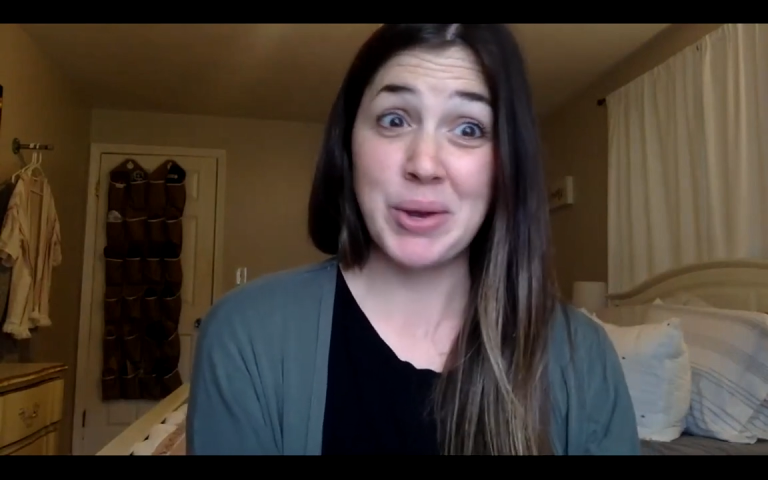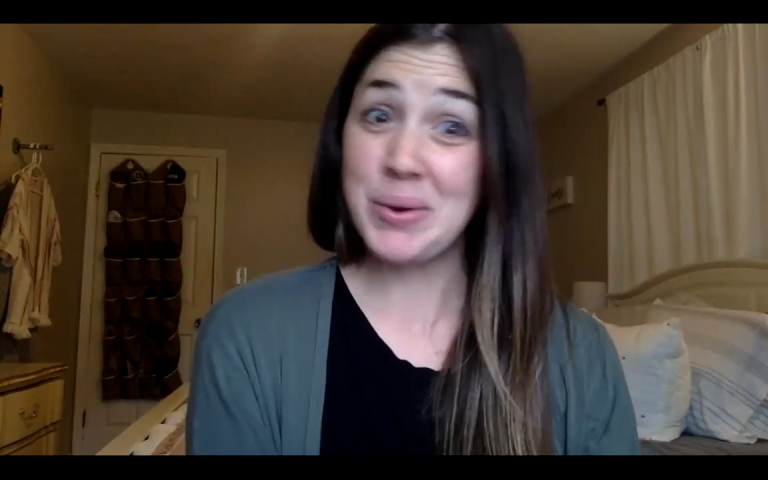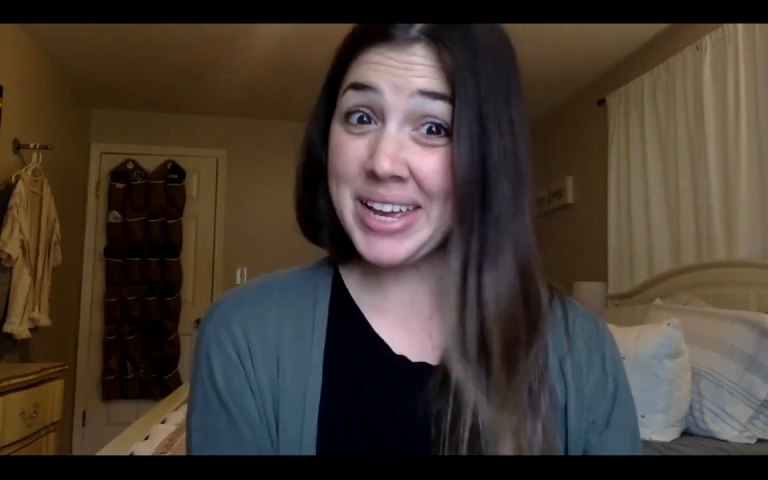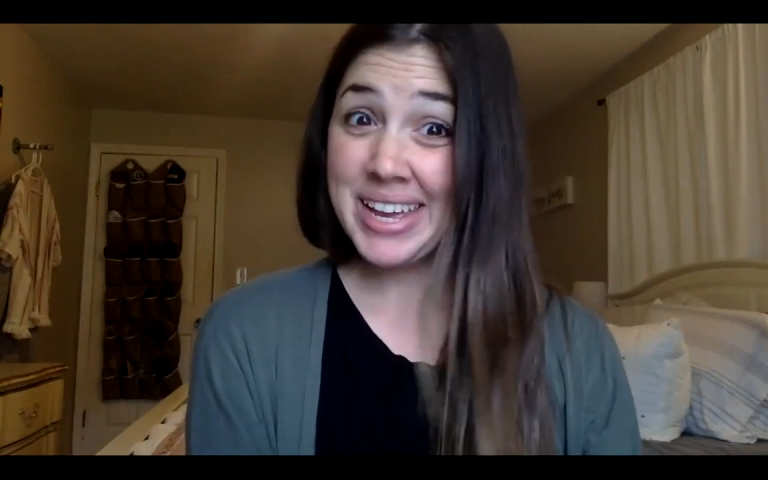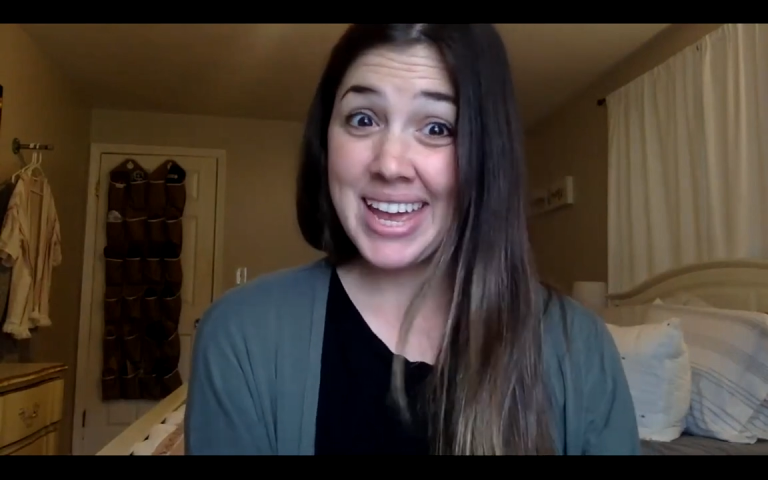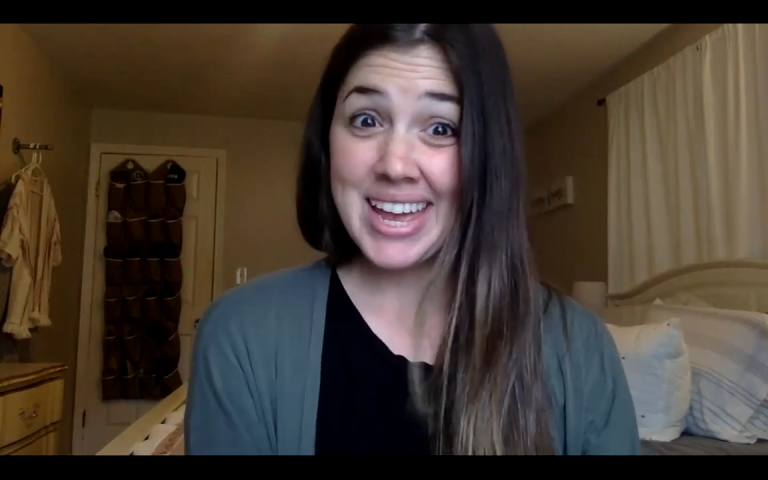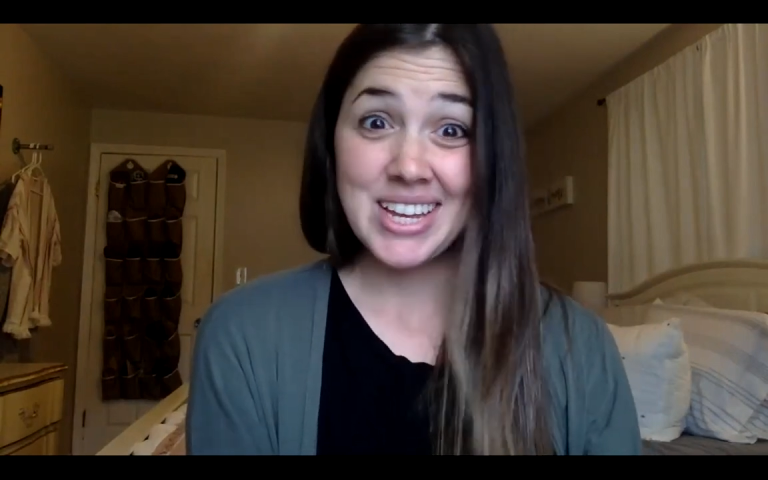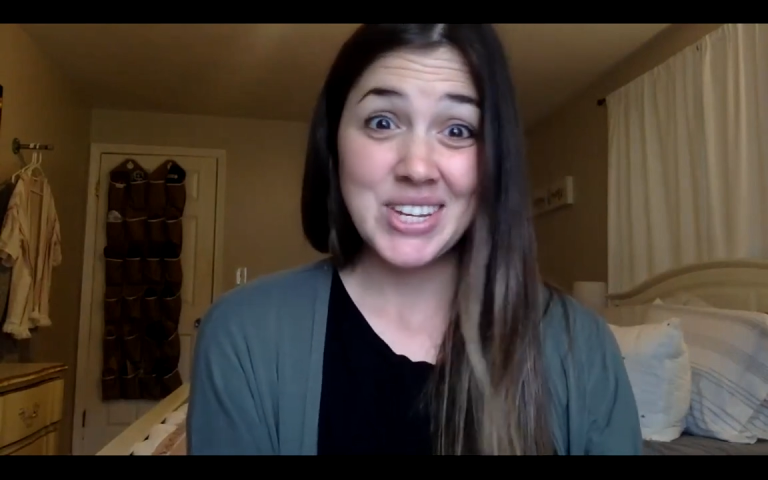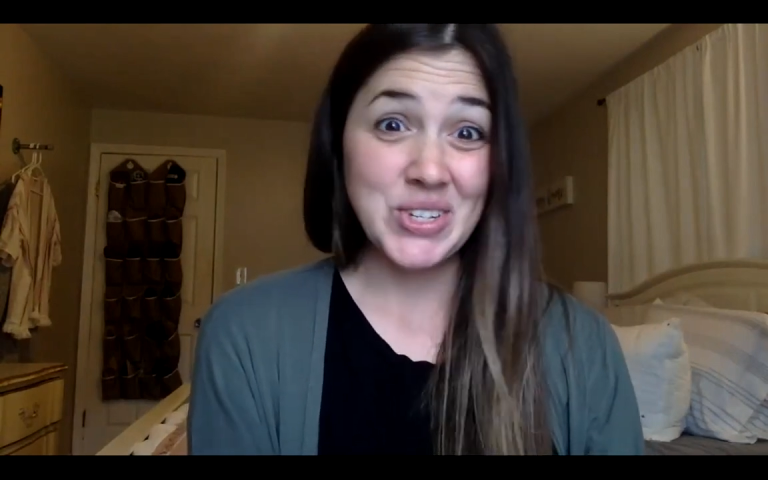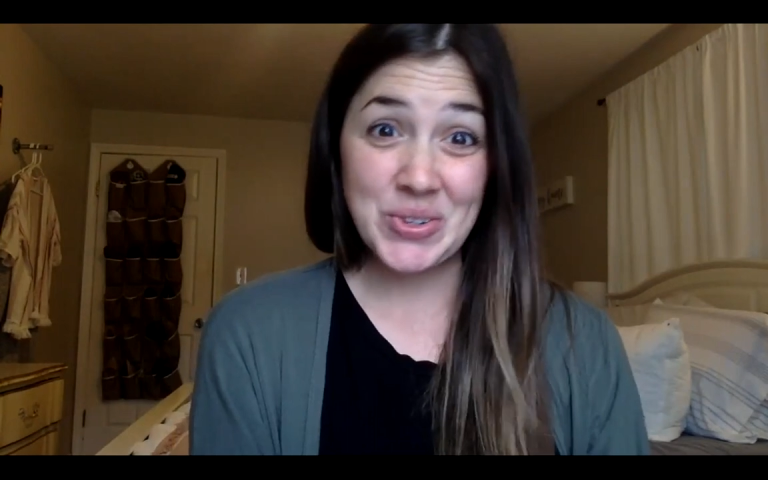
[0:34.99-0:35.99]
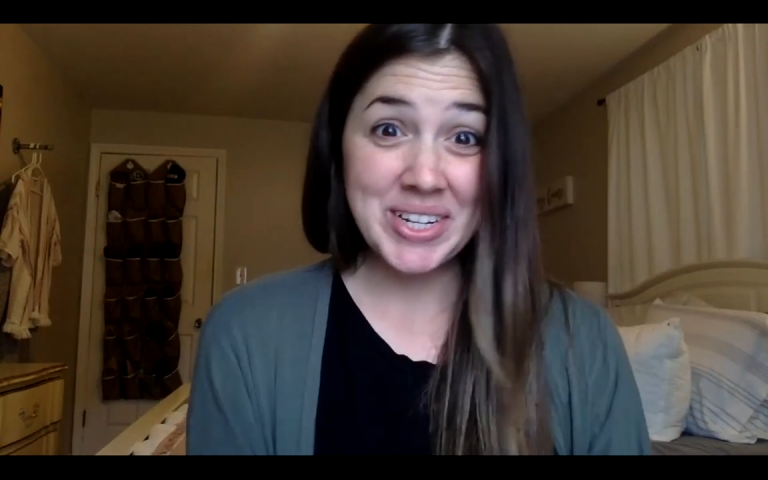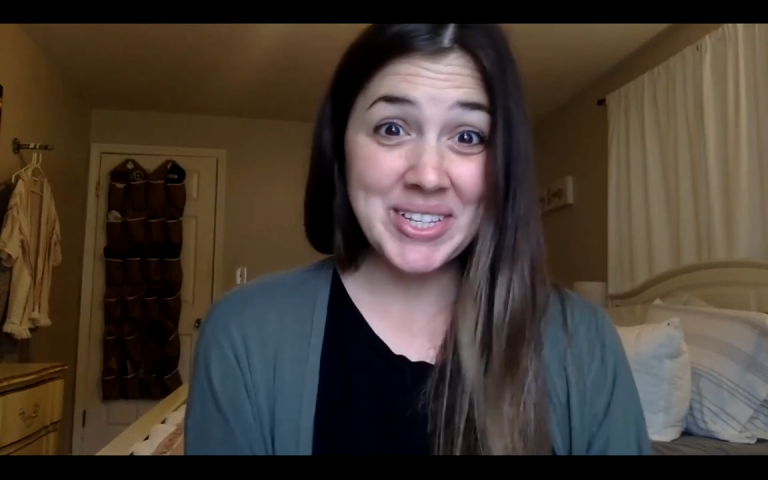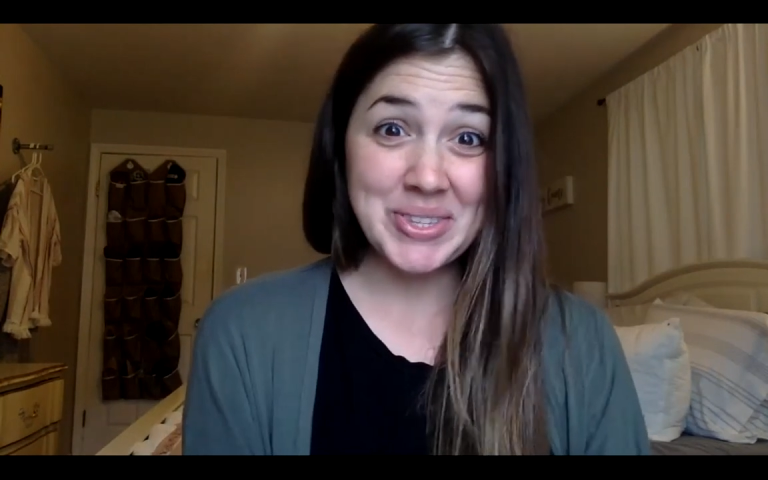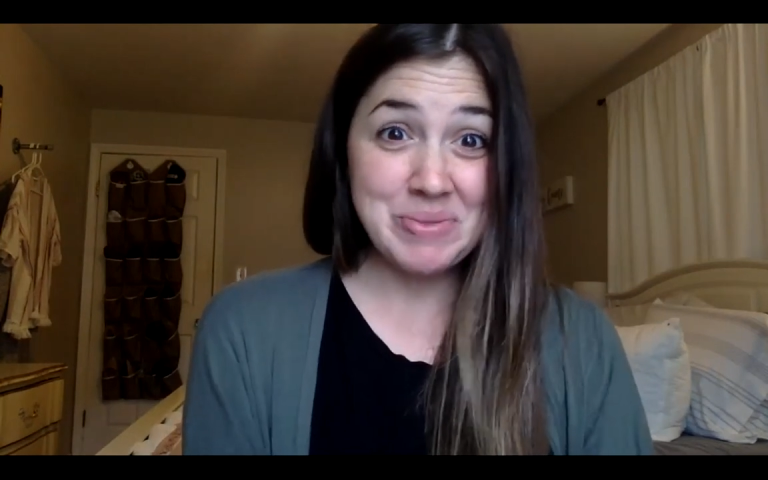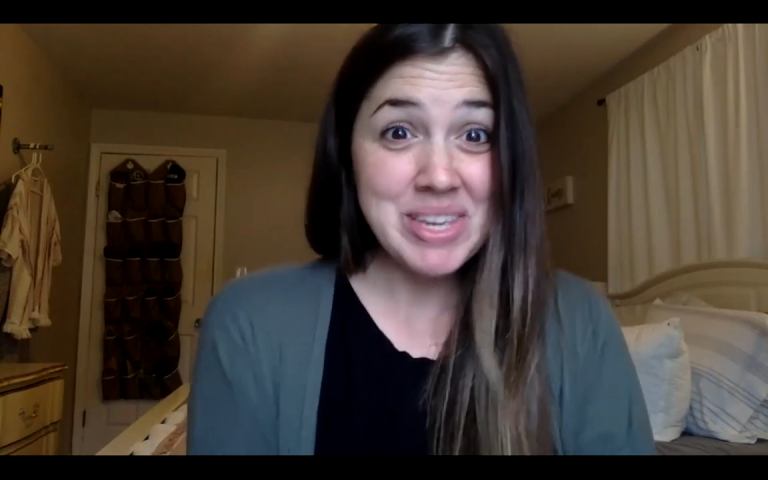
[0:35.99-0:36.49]
quick, short,
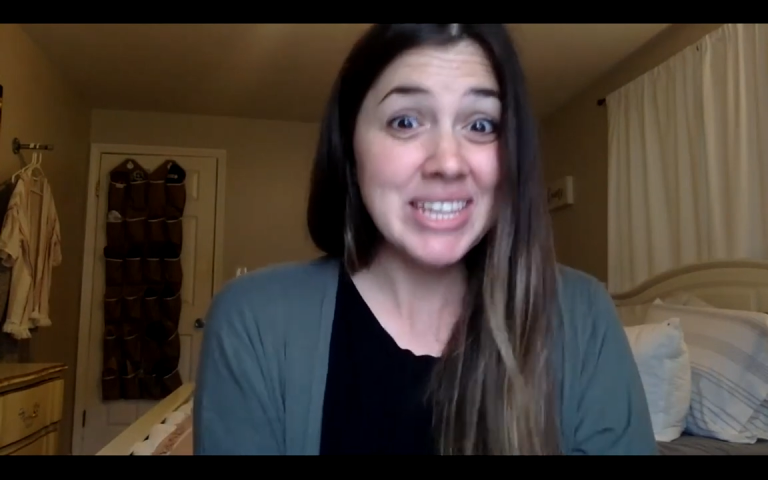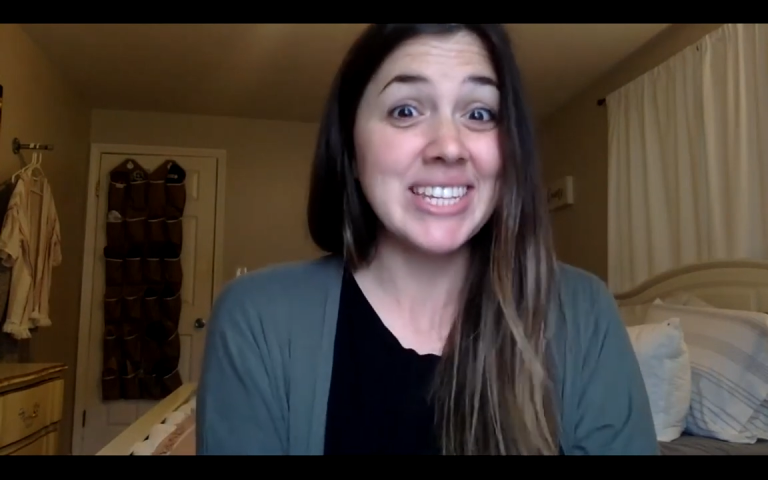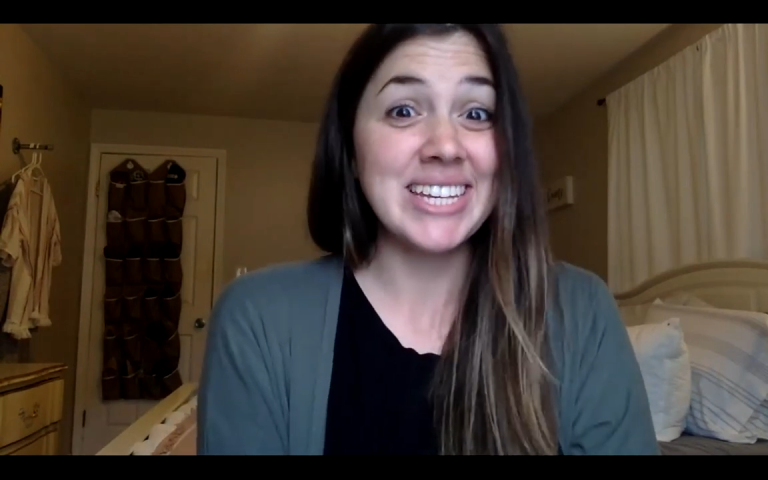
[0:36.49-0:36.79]
and sweet,